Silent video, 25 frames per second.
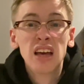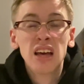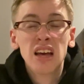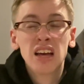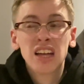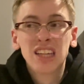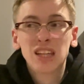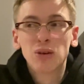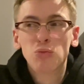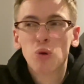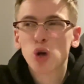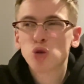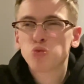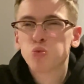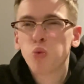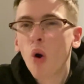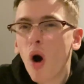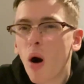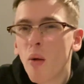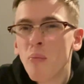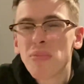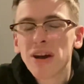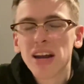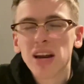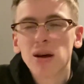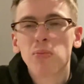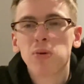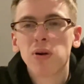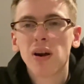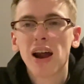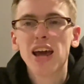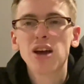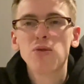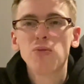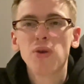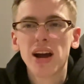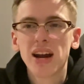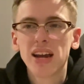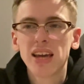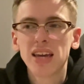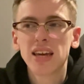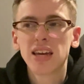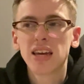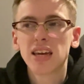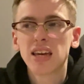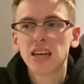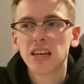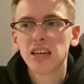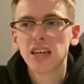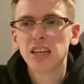There was one bit of play where
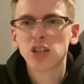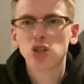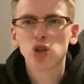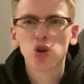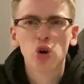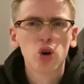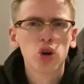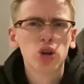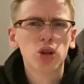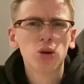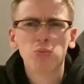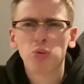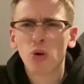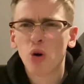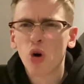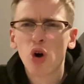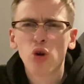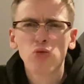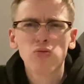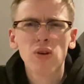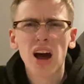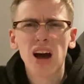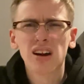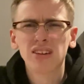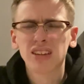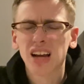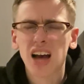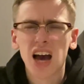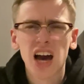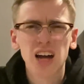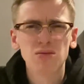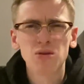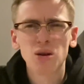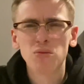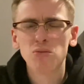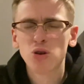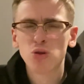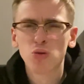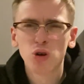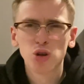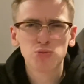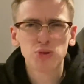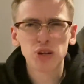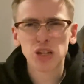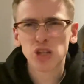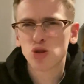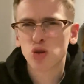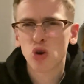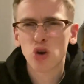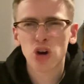he took the ball round. I can't remember what it was, but he
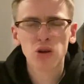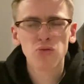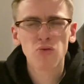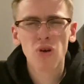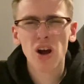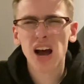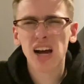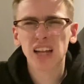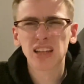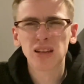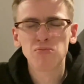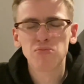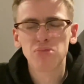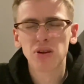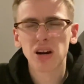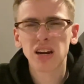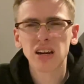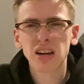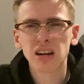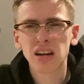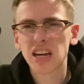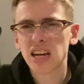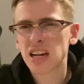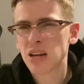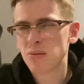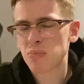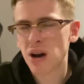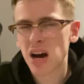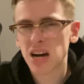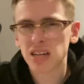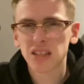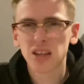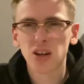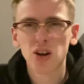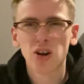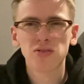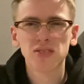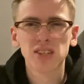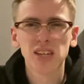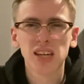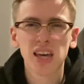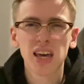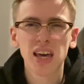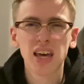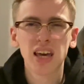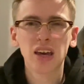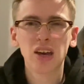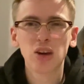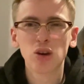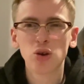took it round it brilliantly, and he passed it off to
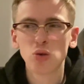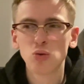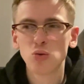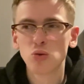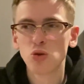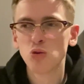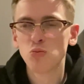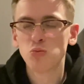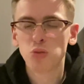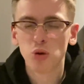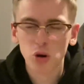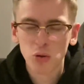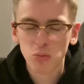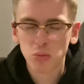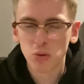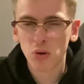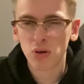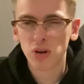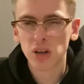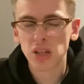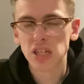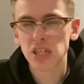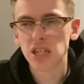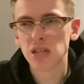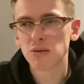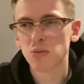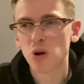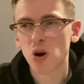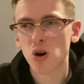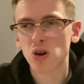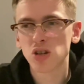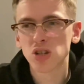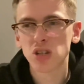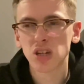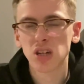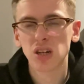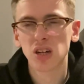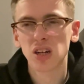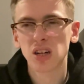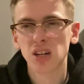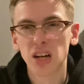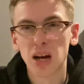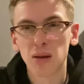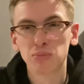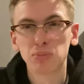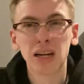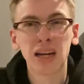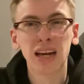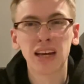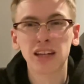King, who put a ball into the box, and
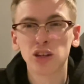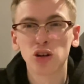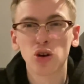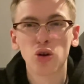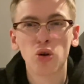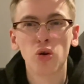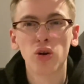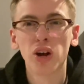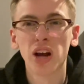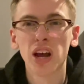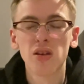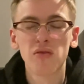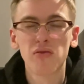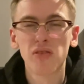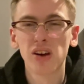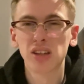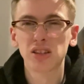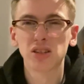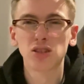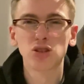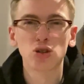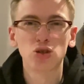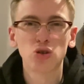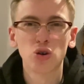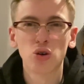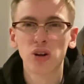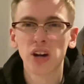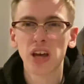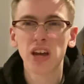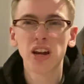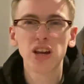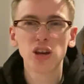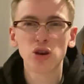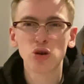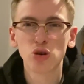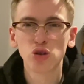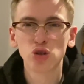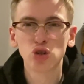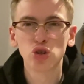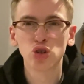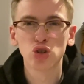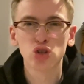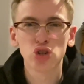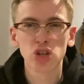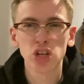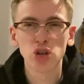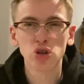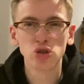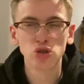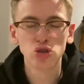Abdoulaye Decore fell to Decore, and he
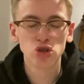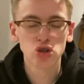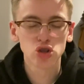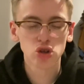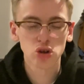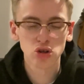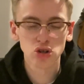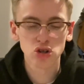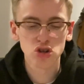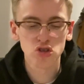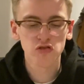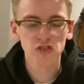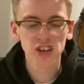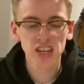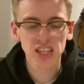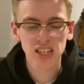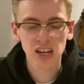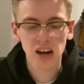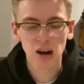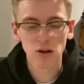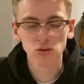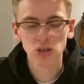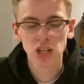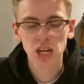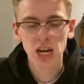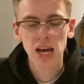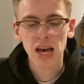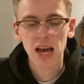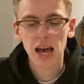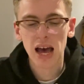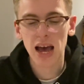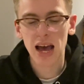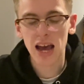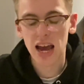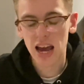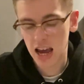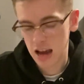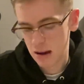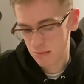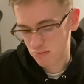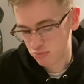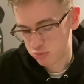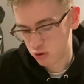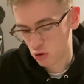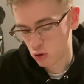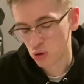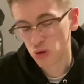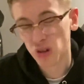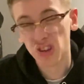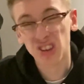couldn't sort his feet out. But
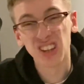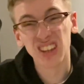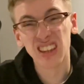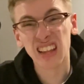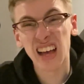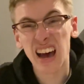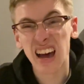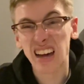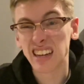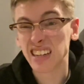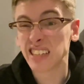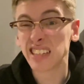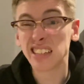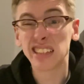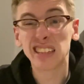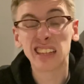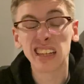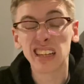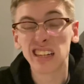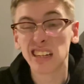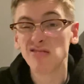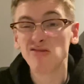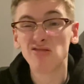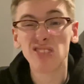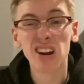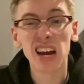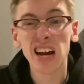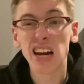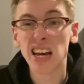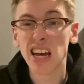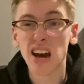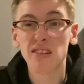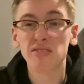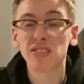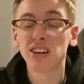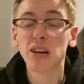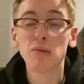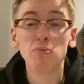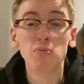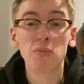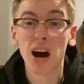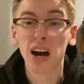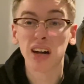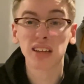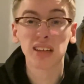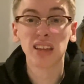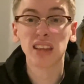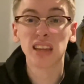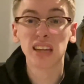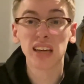other than that, he didn't really have an impact
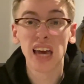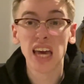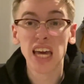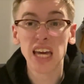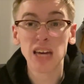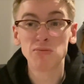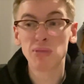in the game.